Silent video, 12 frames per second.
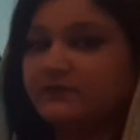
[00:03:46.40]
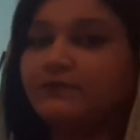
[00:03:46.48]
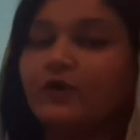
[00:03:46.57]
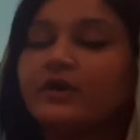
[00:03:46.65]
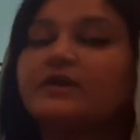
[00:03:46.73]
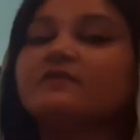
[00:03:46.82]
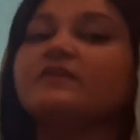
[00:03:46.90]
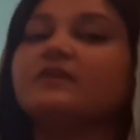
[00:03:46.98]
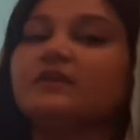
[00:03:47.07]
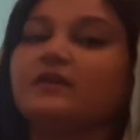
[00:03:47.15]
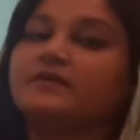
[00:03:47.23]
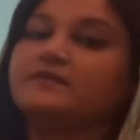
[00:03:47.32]

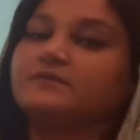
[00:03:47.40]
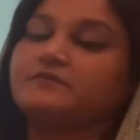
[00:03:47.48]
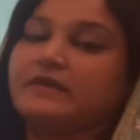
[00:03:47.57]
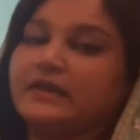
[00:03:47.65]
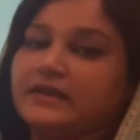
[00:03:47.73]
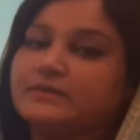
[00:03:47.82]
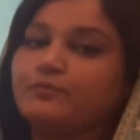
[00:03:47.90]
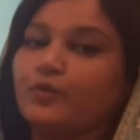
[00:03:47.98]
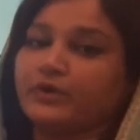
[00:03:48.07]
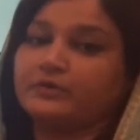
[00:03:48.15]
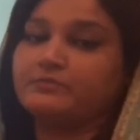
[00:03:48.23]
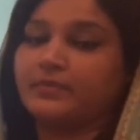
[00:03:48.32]
Forgiving is a very
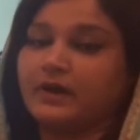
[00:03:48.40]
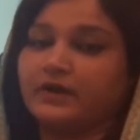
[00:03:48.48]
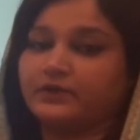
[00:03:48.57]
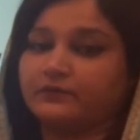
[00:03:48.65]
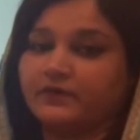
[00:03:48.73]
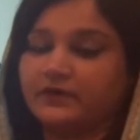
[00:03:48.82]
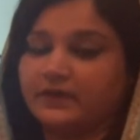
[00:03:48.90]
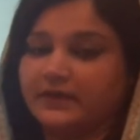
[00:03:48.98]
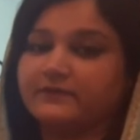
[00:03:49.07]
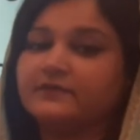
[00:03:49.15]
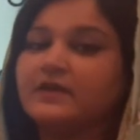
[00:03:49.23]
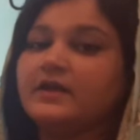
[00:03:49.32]
important part of our
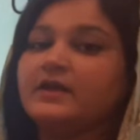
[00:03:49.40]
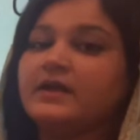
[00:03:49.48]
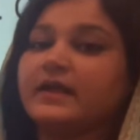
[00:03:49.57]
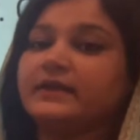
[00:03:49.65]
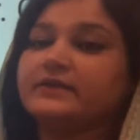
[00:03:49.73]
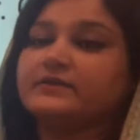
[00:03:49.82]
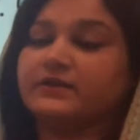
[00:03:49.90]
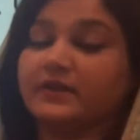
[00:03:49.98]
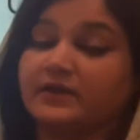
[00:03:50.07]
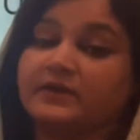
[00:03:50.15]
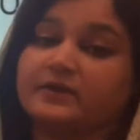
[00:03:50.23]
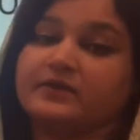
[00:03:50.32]
life, and
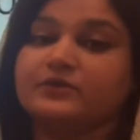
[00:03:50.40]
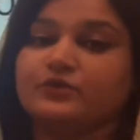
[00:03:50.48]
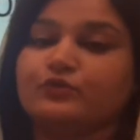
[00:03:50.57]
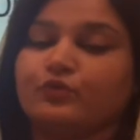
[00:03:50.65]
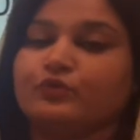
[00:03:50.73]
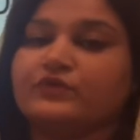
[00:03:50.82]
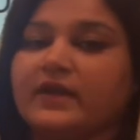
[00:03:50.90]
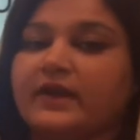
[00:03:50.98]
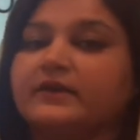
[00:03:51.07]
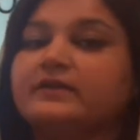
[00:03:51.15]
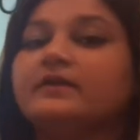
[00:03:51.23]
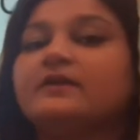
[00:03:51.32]
care, you know
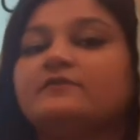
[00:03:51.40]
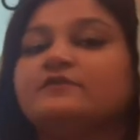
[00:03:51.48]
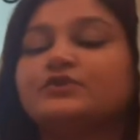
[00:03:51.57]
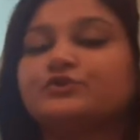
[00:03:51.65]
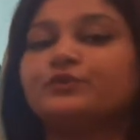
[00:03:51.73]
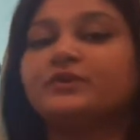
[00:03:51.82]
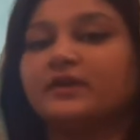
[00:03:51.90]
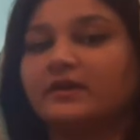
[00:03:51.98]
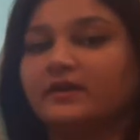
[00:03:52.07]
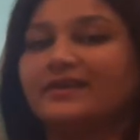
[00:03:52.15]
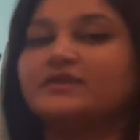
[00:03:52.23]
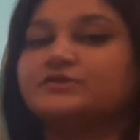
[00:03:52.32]
that we should
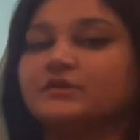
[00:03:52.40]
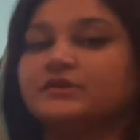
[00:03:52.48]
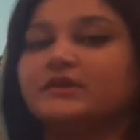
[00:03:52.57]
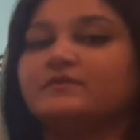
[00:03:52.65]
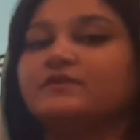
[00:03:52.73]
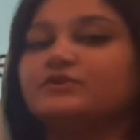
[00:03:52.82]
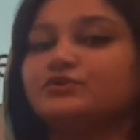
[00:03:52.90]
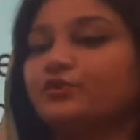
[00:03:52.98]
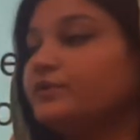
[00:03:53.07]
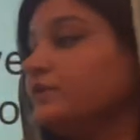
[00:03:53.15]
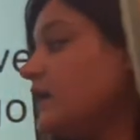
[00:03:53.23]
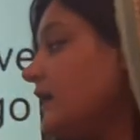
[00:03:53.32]
care each other, we
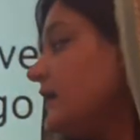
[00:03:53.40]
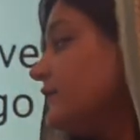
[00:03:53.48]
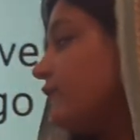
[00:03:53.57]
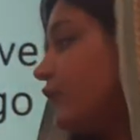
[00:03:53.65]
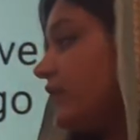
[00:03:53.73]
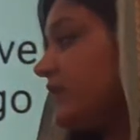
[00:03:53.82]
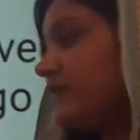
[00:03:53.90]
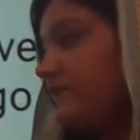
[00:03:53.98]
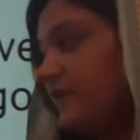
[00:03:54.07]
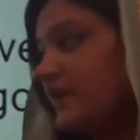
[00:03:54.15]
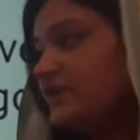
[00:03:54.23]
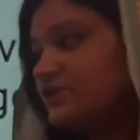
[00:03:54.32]
should
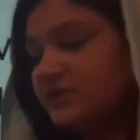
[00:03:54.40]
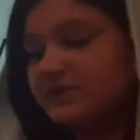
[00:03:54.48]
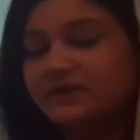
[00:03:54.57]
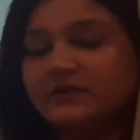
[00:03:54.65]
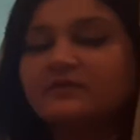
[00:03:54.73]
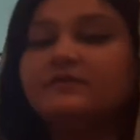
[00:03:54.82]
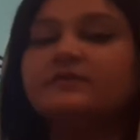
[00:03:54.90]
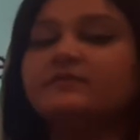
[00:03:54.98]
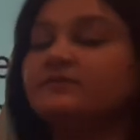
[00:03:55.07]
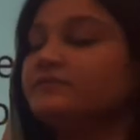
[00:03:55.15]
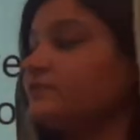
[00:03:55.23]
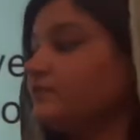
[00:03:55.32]
forgive each other,
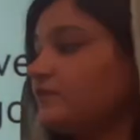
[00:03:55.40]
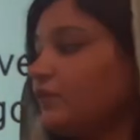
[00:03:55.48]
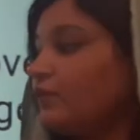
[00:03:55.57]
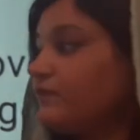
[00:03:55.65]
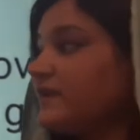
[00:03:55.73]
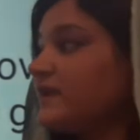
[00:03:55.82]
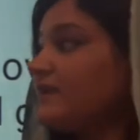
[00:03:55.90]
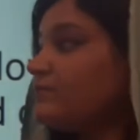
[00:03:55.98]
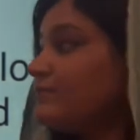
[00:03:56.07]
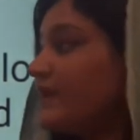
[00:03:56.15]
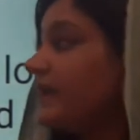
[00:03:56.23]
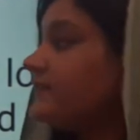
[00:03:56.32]
so we
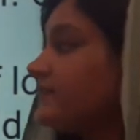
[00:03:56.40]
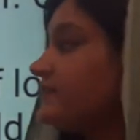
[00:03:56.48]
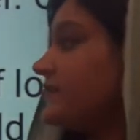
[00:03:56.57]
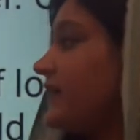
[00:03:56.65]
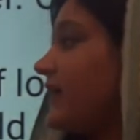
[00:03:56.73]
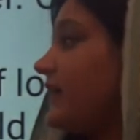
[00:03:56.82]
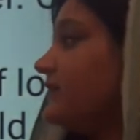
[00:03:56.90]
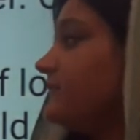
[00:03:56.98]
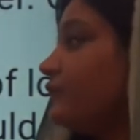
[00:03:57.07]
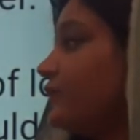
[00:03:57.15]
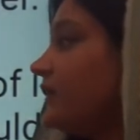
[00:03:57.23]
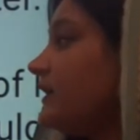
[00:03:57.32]
can make this
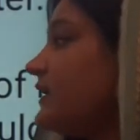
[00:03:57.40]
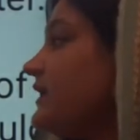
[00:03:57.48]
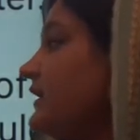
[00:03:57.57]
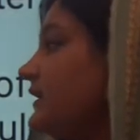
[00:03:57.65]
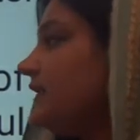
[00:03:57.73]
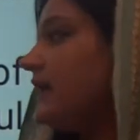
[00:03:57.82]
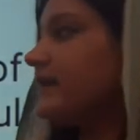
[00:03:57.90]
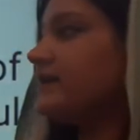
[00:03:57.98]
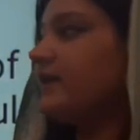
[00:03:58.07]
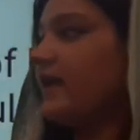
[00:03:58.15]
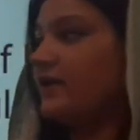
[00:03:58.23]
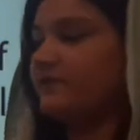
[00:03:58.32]
world like
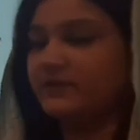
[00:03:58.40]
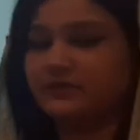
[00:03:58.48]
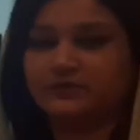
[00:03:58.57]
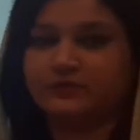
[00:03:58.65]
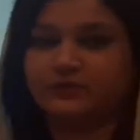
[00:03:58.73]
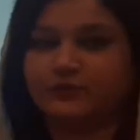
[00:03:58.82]
a heaven.